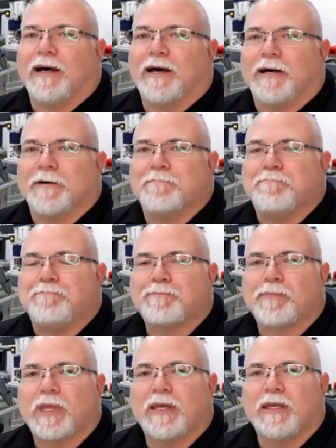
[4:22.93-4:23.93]
um,
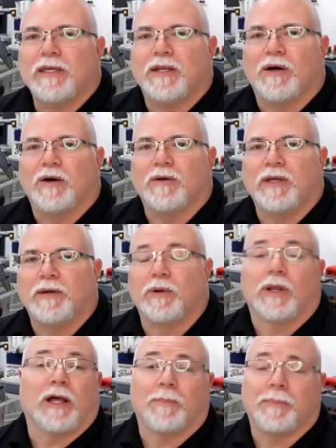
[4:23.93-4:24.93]
you know, it
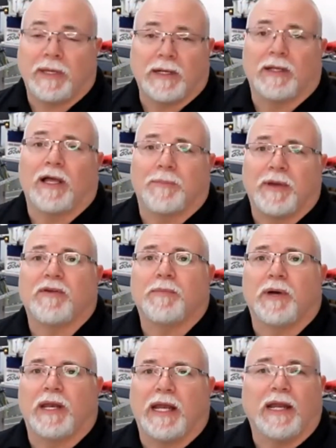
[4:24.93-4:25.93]
will help. It'll help
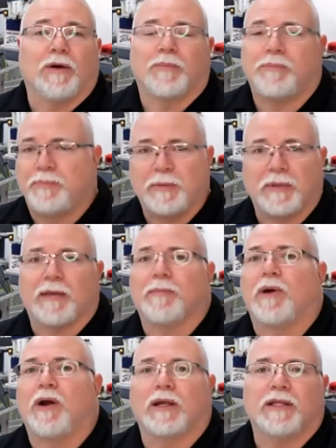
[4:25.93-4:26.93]
everybody. And I know people like
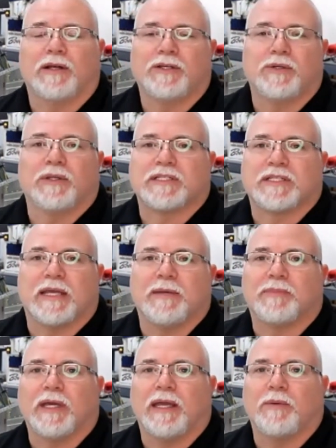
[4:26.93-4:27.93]
Mark that are doing the
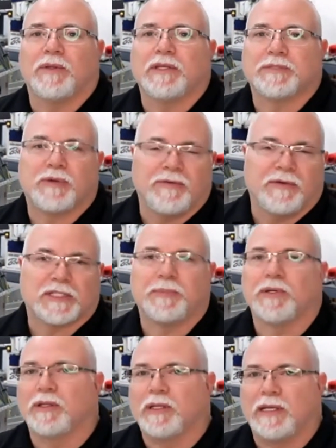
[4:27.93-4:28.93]
same thing with his previous
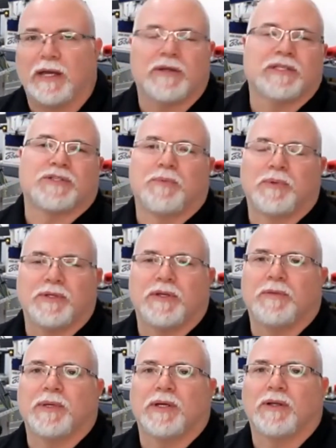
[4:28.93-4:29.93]
build and now his Super
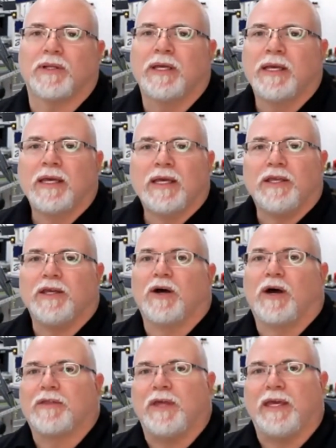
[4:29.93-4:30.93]
Duty build. You
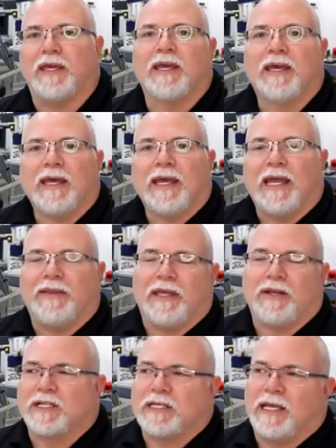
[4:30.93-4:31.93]
know, I think. And
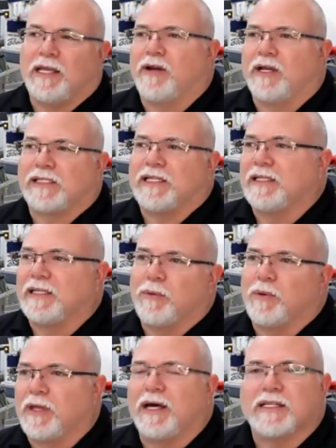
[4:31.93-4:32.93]
the inter- interesting
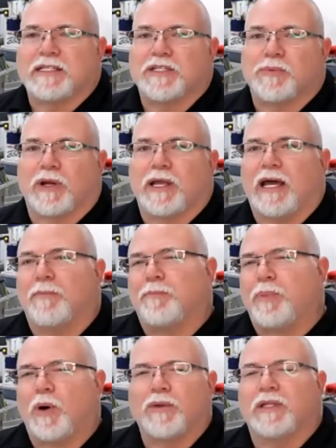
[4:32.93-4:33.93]
thing with us is we're kind
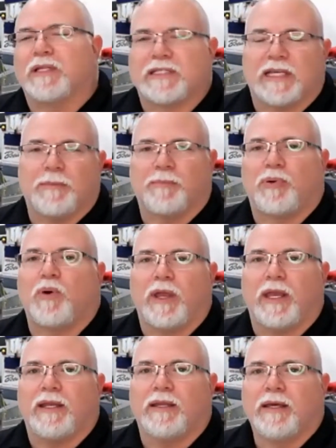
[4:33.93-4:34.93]
of both at the same
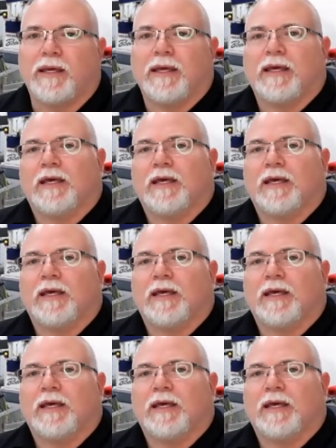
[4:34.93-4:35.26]
point,